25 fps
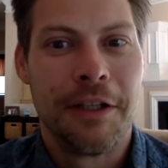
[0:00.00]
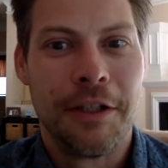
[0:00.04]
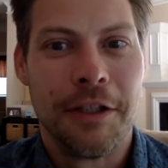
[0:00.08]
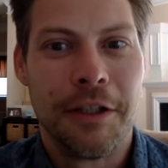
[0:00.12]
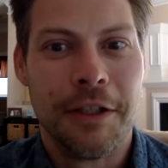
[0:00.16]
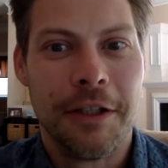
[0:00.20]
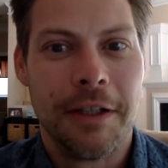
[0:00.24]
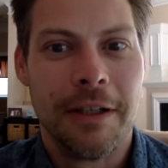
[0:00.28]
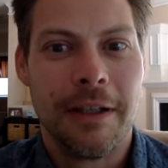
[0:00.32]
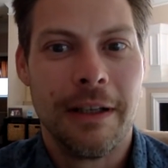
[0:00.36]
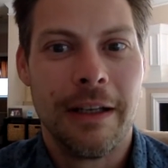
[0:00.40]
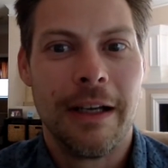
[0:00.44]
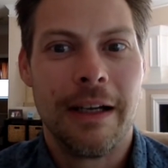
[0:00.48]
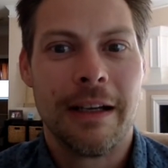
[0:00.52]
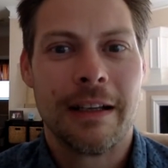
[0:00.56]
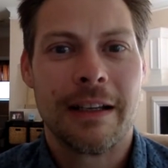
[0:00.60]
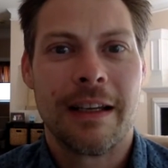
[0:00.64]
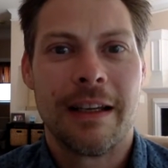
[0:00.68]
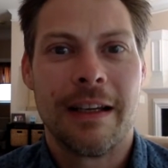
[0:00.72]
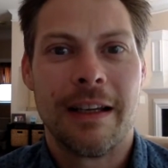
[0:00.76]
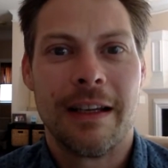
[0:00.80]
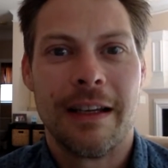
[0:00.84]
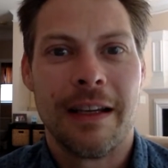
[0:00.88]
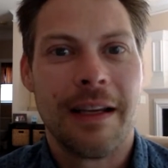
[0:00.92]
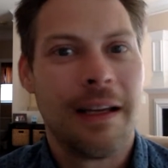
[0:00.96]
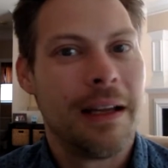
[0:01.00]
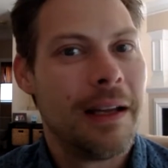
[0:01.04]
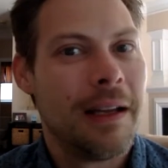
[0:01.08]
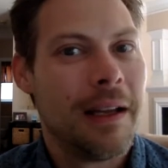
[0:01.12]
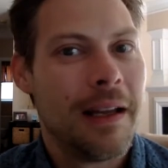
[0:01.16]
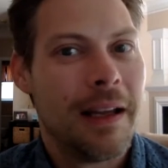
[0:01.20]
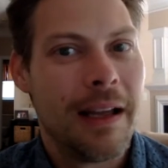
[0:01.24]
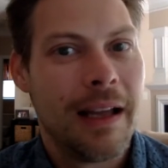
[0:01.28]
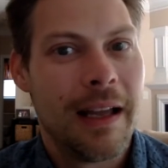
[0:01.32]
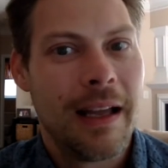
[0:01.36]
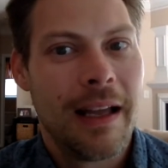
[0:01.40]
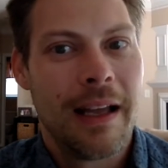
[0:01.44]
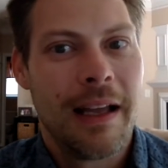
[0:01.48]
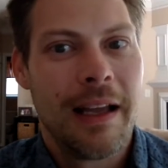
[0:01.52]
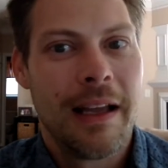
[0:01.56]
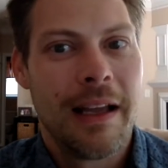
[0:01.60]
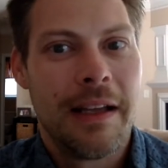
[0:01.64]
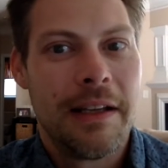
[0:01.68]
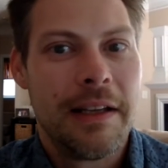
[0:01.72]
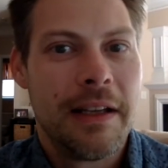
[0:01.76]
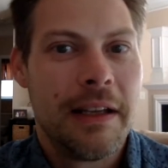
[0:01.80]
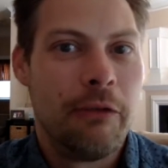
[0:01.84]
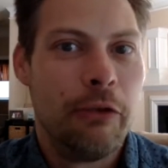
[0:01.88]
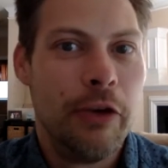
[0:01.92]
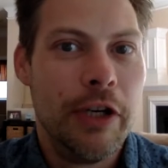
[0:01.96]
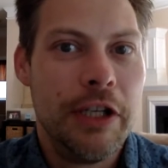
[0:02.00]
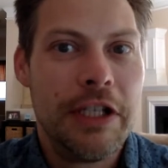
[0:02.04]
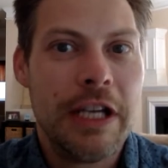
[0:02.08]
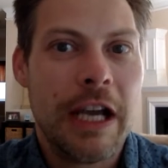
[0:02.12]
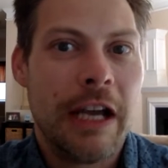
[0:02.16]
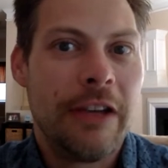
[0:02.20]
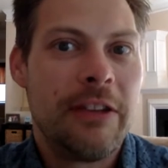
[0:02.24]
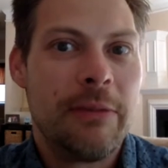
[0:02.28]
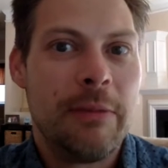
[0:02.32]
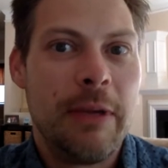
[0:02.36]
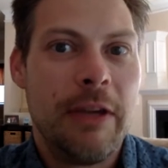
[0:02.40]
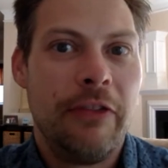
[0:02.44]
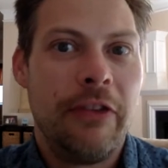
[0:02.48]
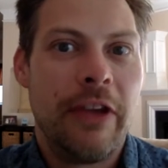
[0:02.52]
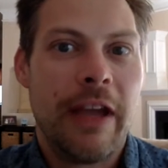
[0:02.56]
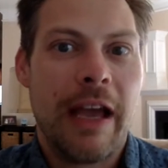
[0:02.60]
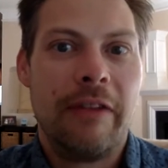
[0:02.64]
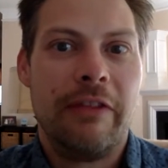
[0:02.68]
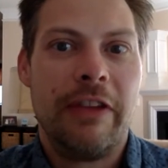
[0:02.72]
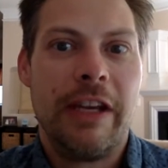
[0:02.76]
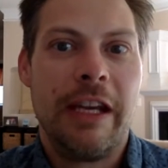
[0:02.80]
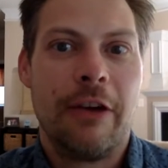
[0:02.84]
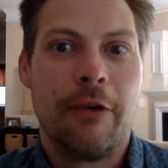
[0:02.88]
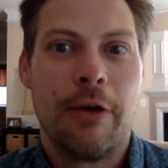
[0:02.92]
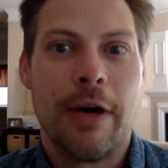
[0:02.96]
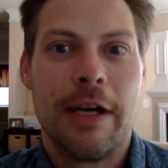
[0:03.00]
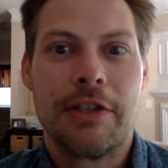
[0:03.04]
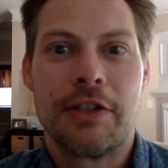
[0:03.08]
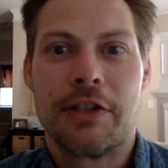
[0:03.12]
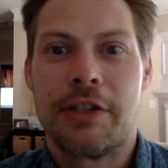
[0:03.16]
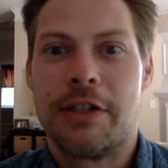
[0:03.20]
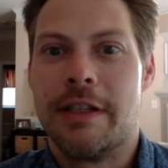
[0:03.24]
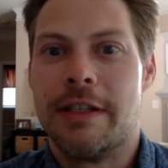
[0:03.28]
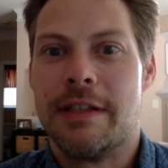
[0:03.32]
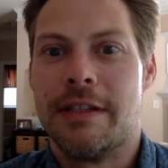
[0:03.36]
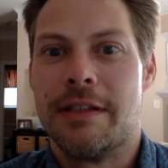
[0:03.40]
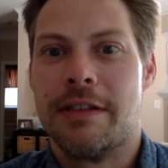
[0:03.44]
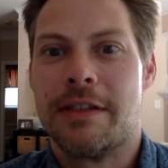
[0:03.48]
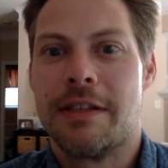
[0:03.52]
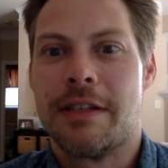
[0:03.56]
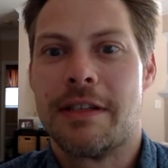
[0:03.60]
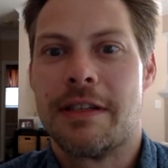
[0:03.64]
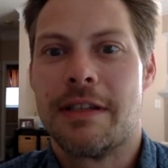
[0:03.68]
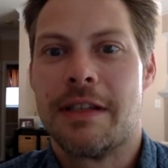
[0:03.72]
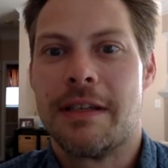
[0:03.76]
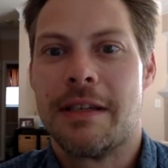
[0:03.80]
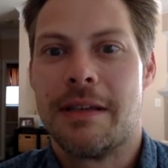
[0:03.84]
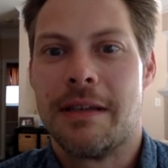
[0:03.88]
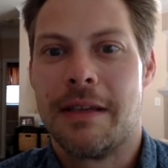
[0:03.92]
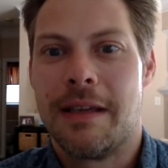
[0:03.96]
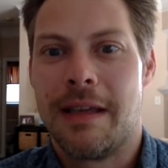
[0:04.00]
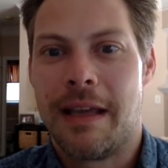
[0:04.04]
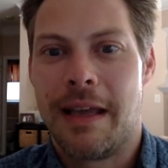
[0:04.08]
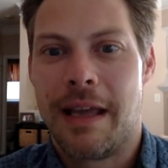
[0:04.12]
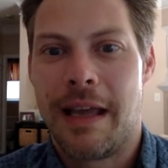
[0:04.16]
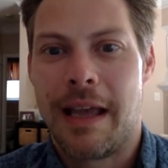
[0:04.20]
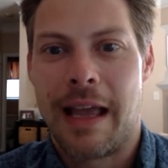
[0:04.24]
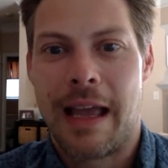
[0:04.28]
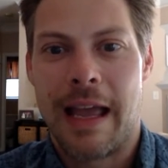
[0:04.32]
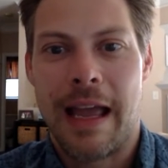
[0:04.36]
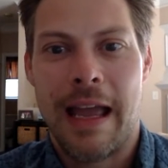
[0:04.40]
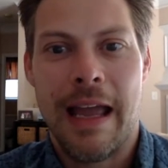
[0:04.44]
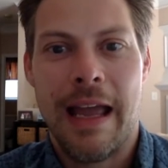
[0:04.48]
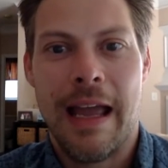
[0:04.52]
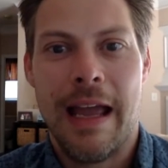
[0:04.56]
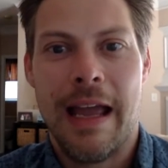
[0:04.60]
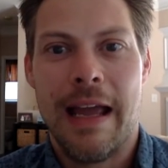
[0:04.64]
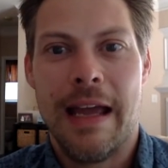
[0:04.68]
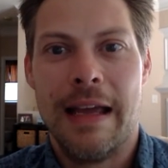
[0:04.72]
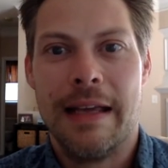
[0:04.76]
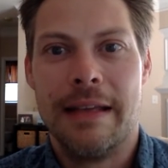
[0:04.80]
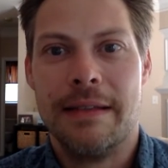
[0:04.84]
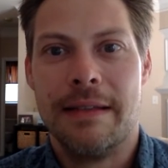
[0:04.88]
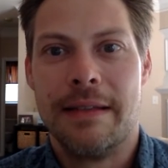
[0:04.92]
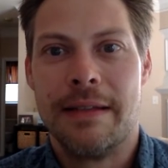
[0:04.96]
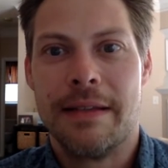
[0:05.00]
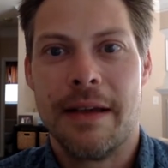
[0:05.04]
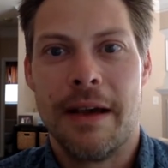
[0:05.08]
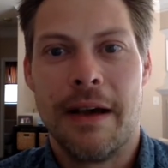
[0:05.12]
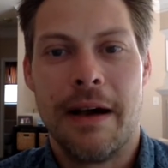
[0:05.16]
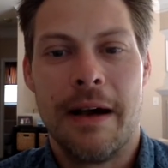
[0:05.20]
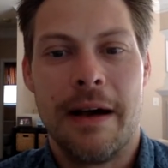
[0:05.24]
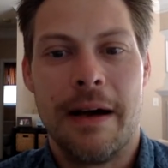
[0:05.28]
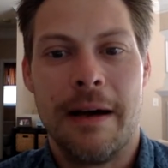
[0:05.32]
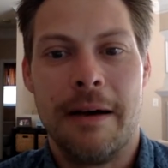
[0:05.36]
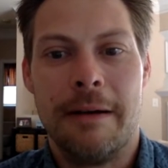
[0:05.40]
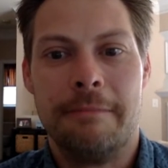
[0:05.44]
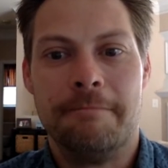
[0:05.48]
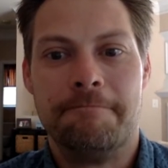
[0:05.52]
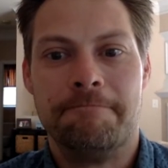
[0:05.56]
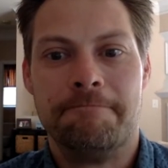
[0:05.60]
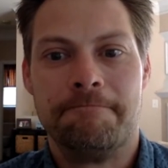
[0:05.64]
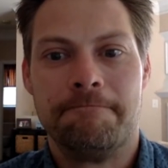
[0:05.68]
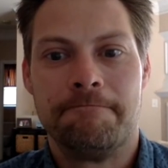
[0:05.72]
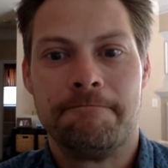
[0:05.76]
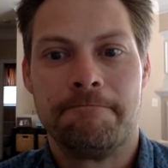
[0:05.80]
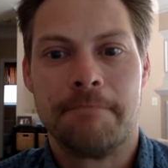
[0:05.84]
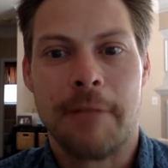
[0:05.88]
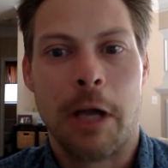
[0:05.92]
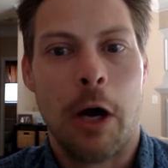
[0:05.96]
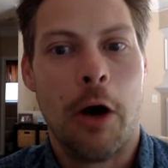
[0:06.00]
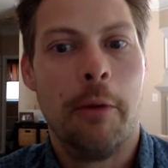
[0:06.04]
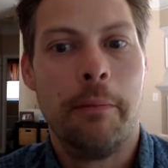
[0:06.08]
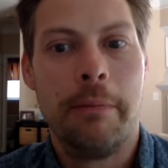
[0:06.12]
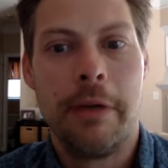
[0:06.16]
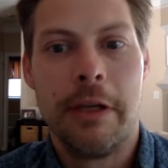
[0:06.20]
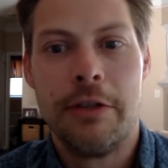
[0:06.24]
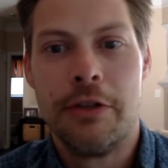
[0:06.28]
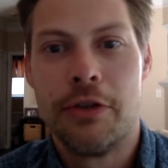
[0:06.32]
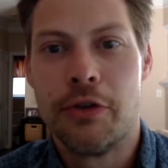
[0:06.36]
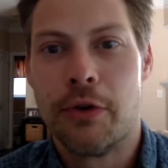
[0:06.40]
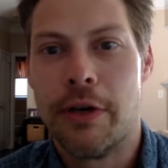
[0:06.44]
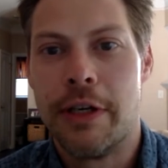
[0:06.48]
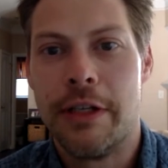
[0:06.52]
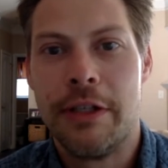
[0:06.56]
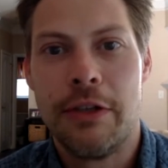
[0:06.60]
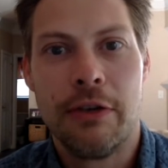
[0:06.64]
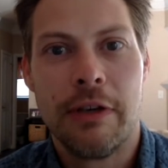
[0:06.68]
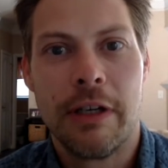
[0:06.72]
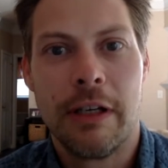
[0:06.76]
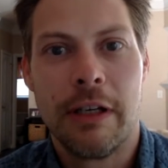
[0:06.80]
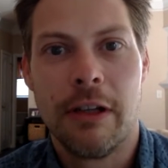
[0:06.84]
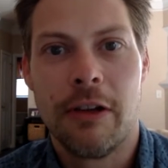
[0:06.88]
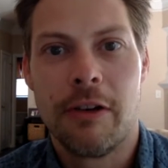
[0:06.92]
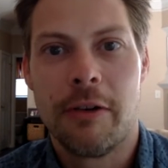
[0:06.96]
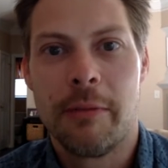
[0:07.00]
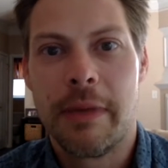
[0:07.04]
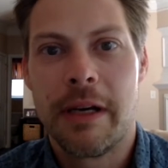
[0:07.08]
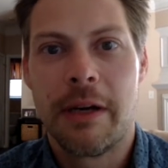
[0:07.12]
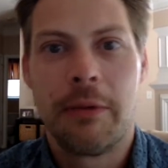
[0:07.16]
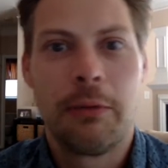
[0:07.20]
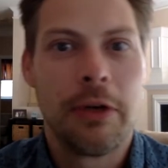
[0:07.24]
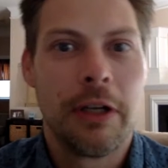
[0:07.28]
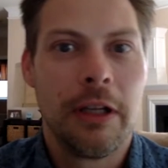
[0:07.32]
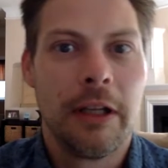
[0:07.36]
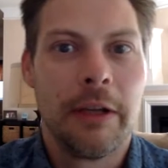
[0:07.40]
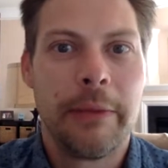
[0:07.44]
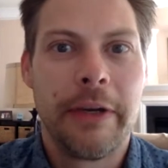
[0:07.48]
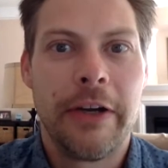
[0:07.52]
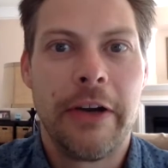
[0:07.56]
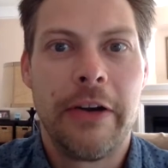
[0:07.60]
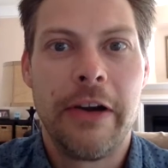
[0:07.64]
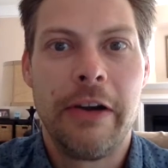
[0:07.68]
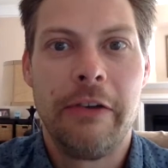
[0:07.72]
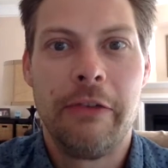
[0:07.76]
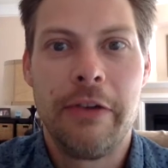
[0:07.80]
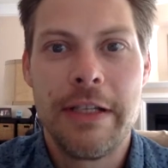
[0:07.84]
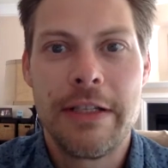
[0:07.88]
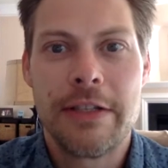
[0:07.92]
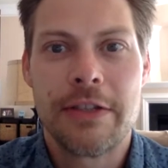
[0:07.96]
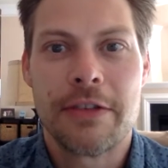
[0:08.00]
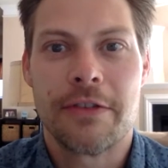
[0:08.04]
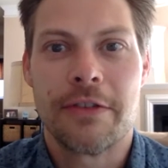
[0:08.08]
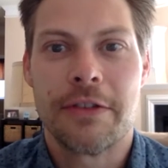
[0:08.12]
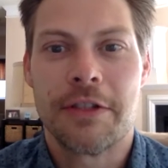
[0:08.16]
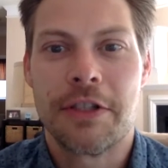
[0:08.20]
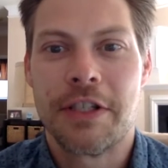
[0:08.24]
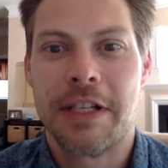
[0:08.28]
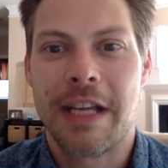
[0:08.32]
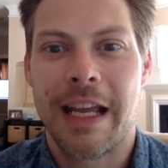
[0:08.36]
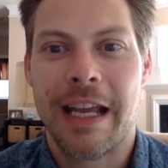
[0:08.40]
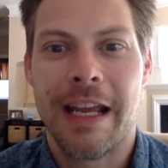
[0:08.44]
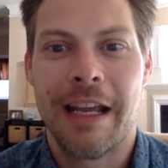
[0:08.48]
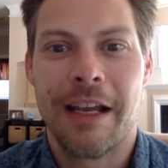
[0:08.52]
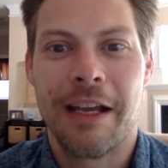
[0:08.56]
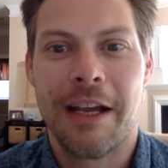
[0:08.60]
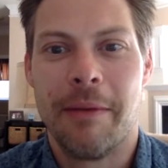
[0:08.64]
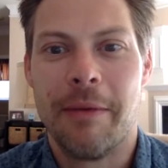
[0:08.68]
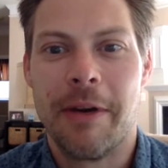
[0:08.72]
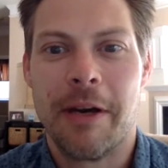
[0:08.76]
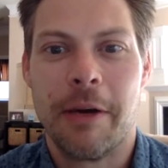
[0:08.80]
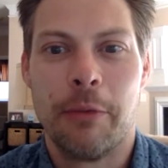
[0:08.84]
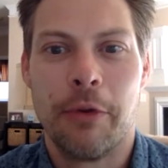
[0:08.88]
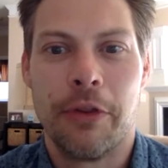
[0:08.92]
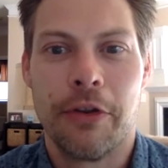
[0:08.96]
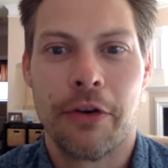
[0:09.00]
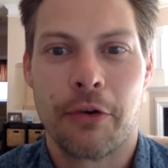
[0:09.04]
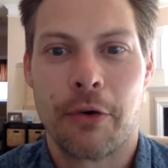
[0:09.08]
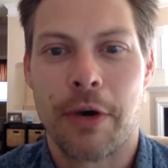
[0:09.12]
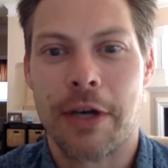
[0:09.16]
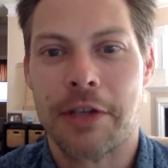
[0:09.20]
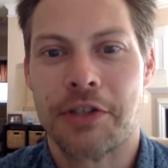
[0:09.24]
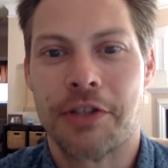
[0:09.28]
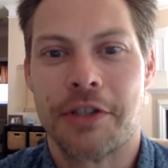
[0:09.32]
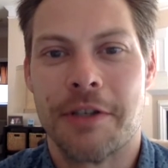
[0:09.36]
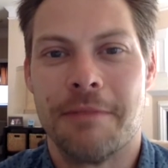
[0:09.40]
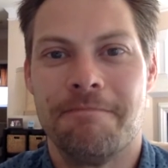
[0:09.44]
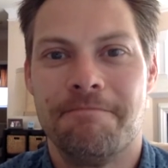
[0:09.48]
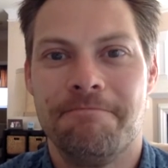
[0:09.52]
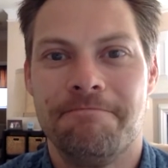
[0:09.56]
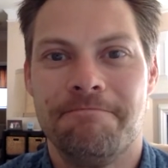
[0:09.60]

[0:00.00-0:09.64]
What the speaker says: Good luck. Reach out to me if you have any questions, and hope you enjoy doing a little bit of preliminary research and coming up with your question.